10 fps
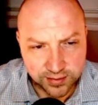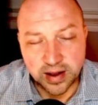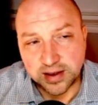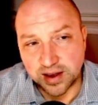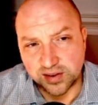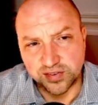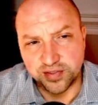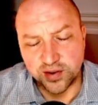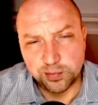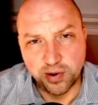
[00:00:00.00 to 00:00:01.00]
In any case,
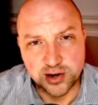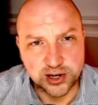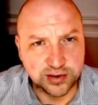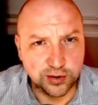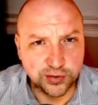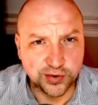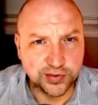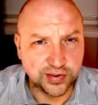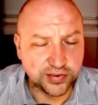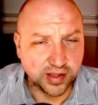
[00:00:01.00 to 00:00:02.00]
this project
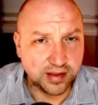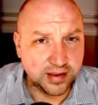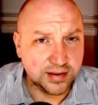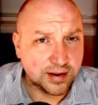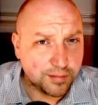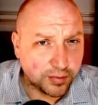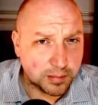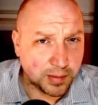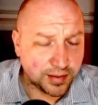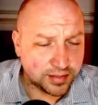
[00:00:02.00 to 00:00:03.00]
uses a slightly
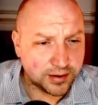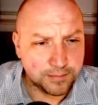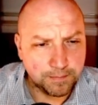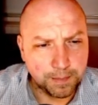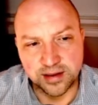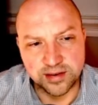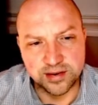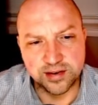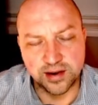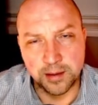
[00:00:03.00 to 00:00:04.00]
different method.
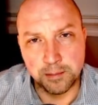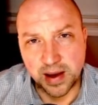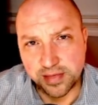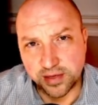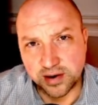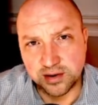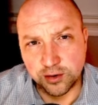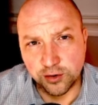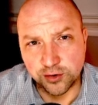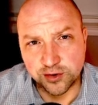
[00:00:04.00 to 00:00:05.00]
It's a method
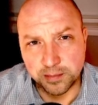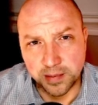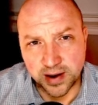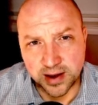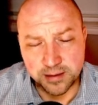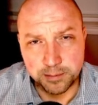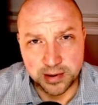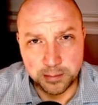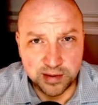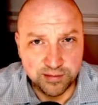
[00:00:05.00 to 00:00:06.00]
used by
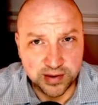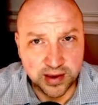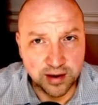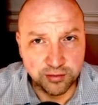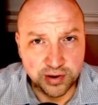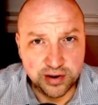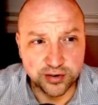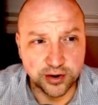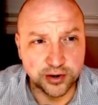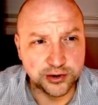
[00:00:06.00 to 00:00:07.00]
BBVA
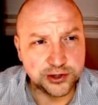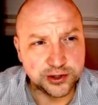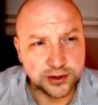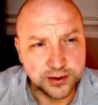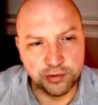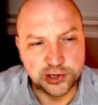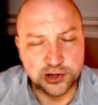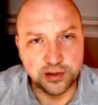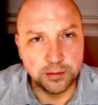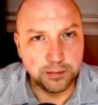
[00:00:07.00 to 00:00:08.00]
Research. The
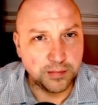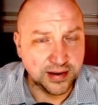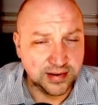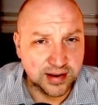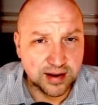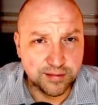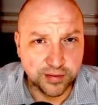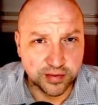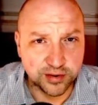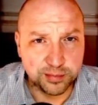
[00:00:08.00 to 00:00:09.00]
original idea
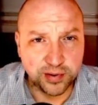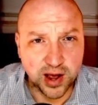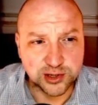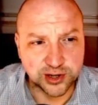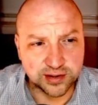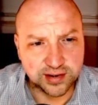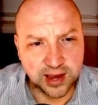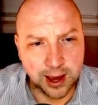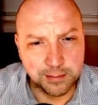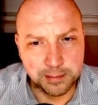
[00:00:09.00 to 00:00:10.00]
for this project
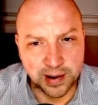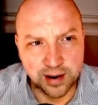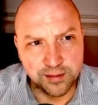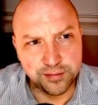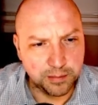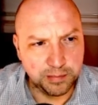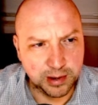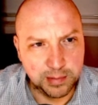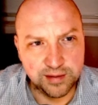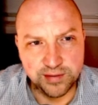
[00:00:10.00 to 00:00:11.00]
came about from
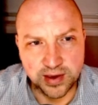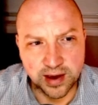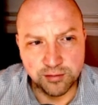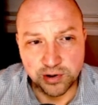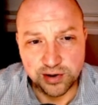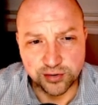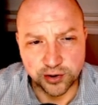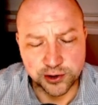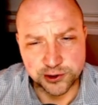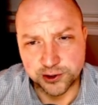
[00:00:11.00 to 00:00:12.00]
BBVA
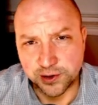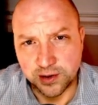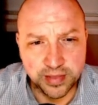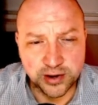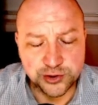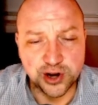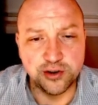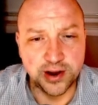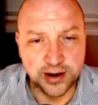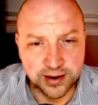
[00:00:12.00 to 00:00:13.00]
Research when they
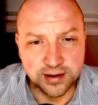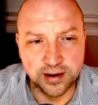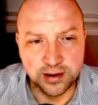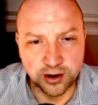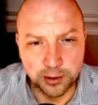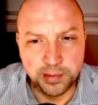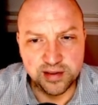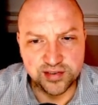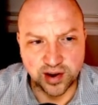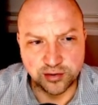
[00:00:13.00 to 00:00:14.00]
generated a
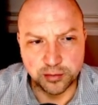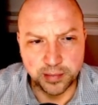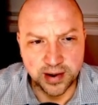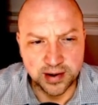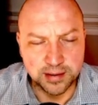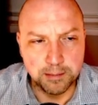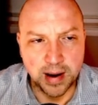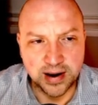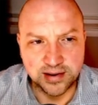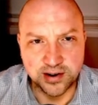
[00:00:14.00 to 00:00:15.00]
European Central Bank
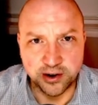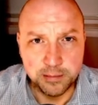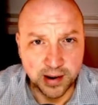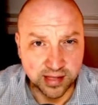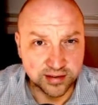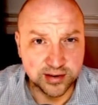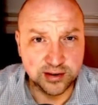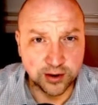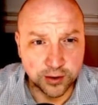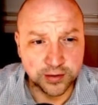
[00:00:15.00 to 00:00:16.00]
monetary policy
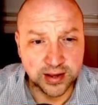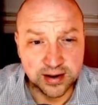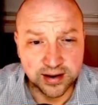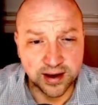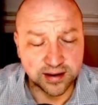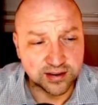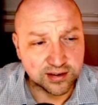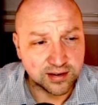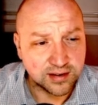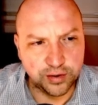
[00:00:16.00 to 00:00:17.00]
tone
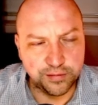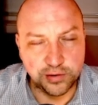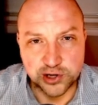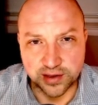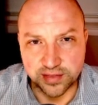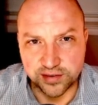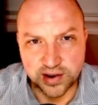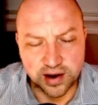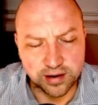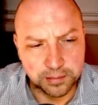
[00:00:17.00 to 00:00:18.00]
index. So if you check this
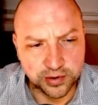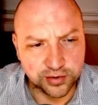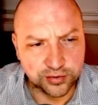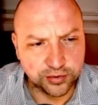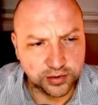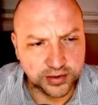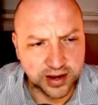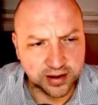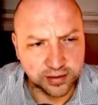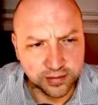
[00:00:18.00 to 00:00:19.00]
out, I'm going to scroll
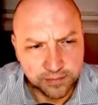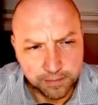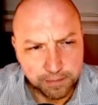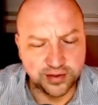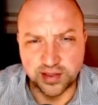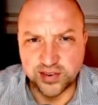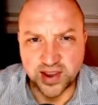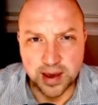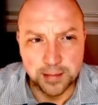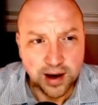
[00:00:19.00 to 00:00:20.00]
down. So this
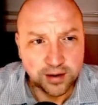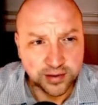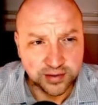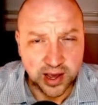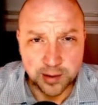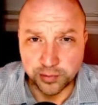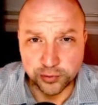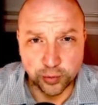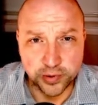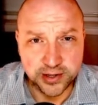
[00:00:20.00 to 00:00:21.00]
came out in April
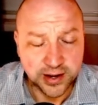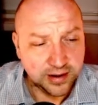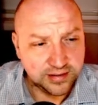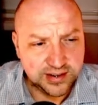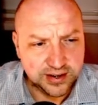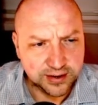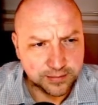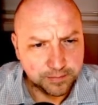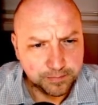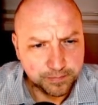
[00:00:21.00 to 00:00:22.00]

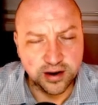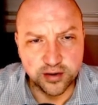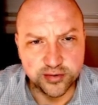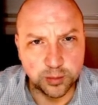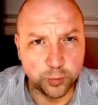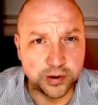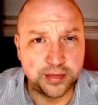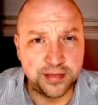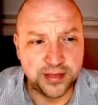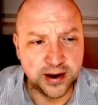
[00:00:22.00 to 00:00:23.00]
2018, and here's some
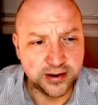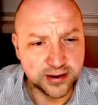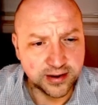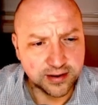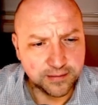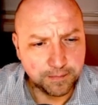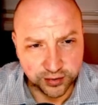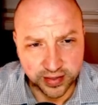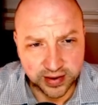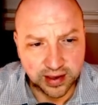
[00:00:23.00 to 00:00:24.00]
work that they did.
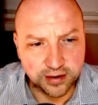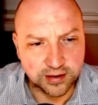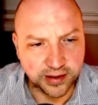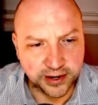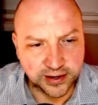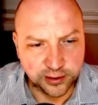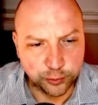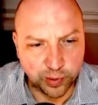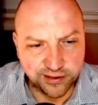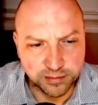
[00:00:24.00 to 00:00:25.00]
So they calculated a
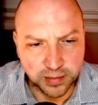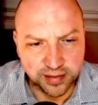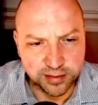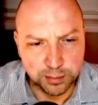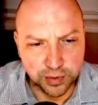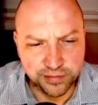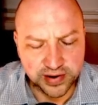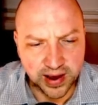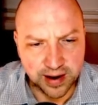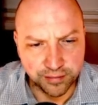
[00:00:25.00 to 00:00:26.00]
12-month
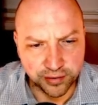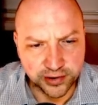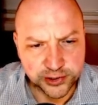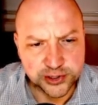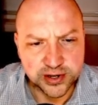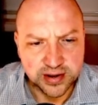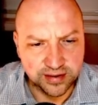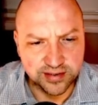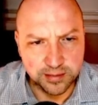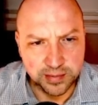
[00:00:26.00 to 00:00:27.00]
moving average
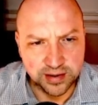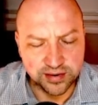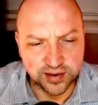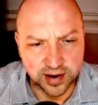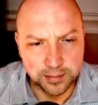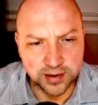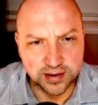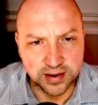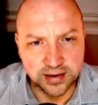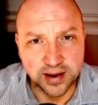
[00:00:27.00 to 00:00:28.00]
ECB
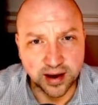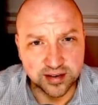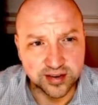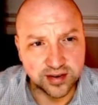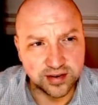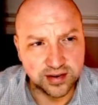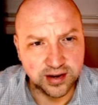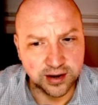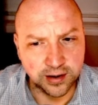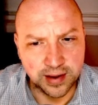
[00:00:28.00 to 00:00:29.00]
sentiment index
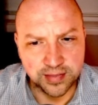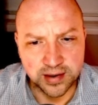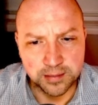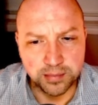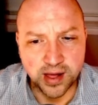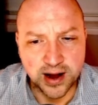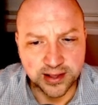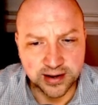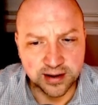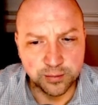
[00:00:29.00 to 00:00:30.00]
here, and they
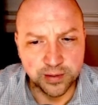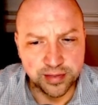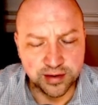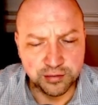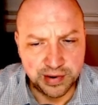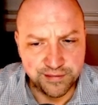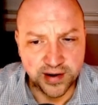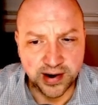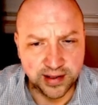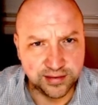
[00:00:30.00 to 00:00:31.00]
plotted it with the
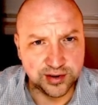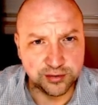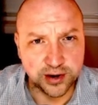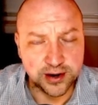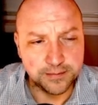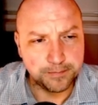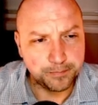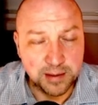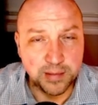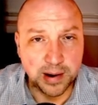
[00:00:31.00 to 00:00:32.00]
refinancing rate. I
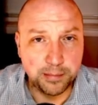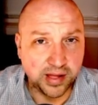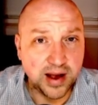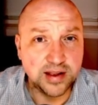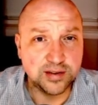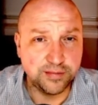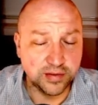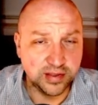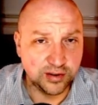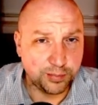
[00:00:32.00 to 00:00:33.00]
made my plots
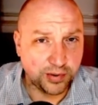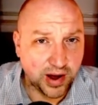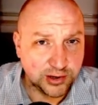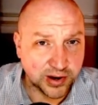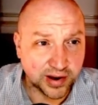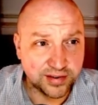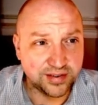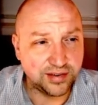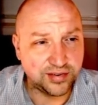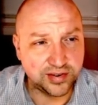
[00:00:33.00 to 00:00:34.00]
for these
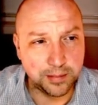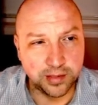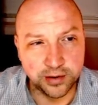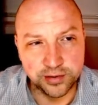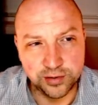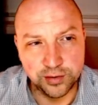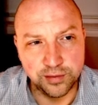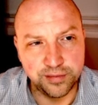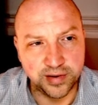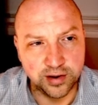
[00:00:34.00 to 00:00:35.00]
projects similar
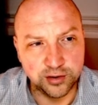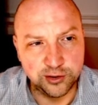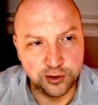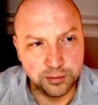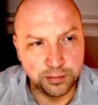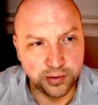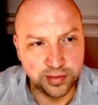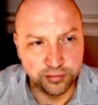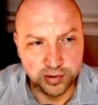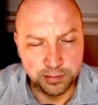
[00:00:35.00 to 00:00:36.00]
to figure
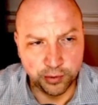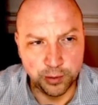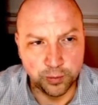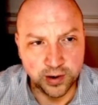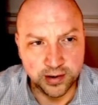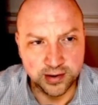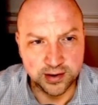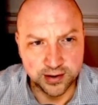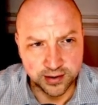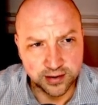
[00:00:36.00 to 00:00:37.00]
2.3.1
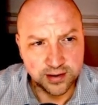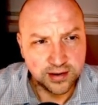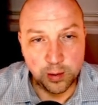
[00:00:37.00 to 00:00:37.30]
here.